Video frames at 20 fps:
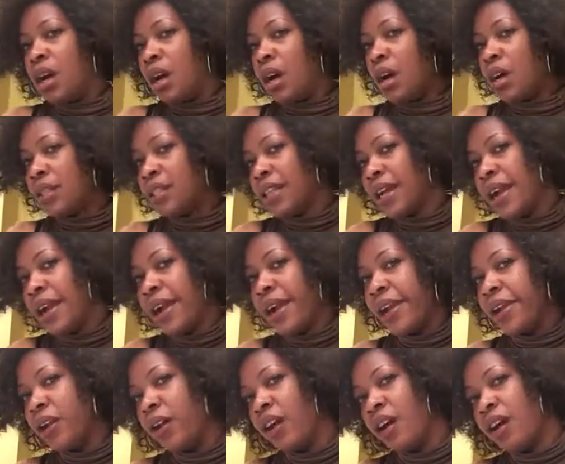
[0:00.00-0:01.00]
are
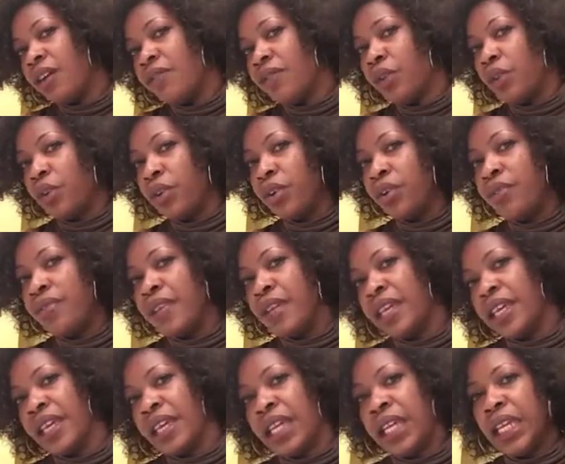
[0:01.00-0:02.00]
tired of, or you
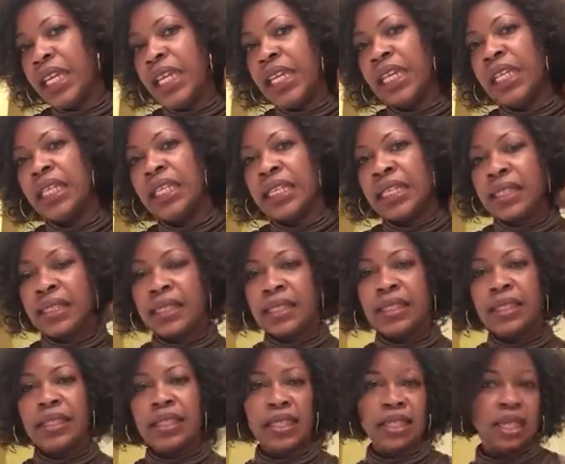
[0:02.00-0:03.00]
think it
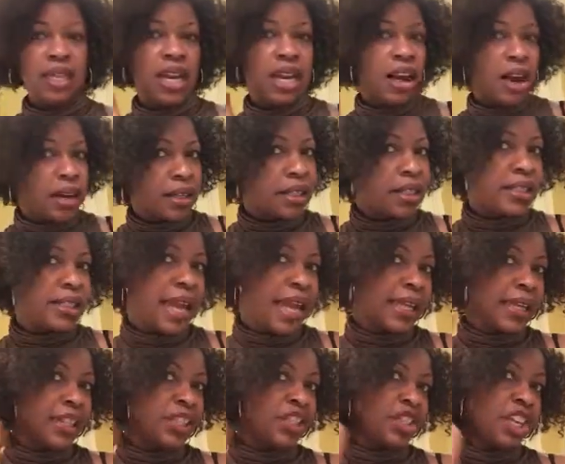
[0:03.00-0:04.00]
is not
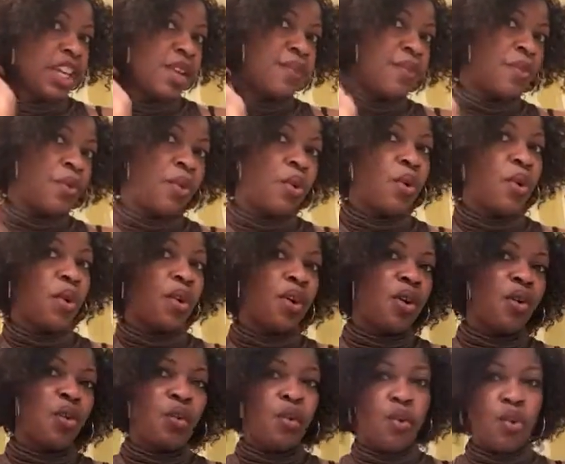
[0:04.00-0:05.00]
stylish
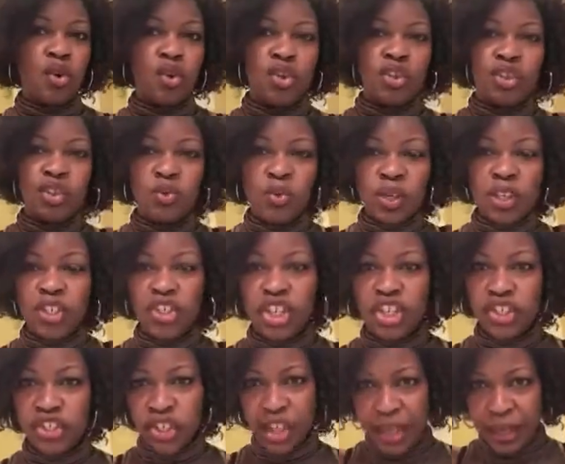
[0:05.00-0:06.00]
anymore, or you just want to
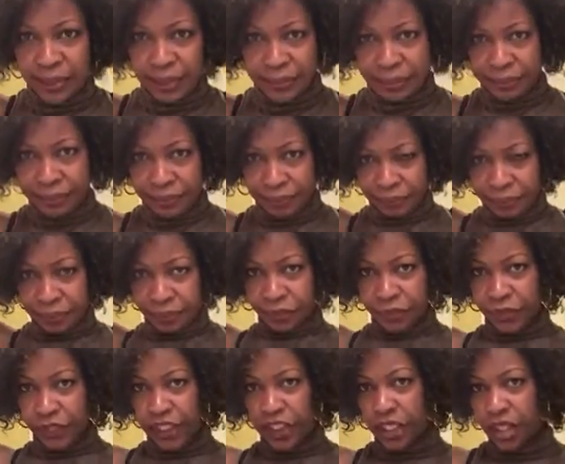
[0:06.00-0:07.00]
change it up
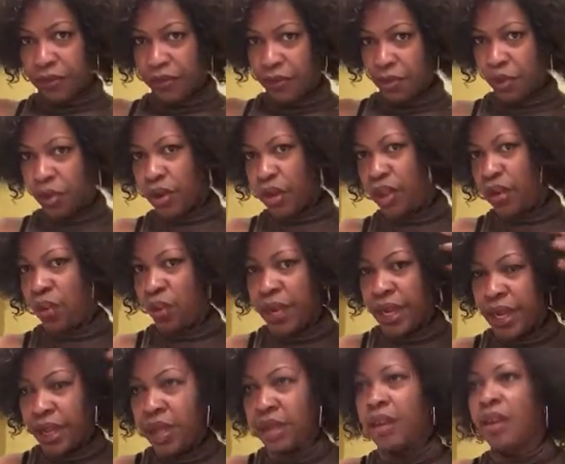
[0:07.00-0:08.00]
instead of throwing it
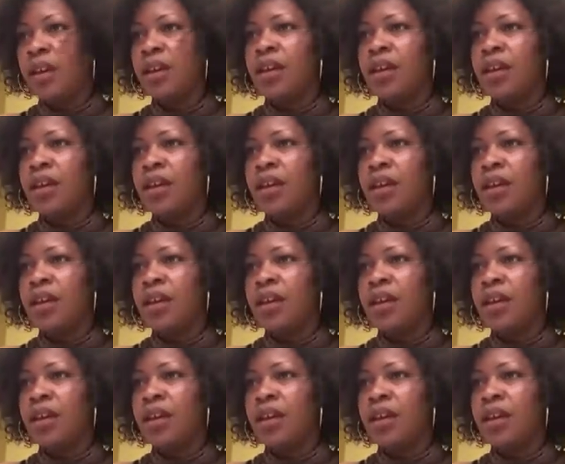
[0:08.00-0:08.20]
away,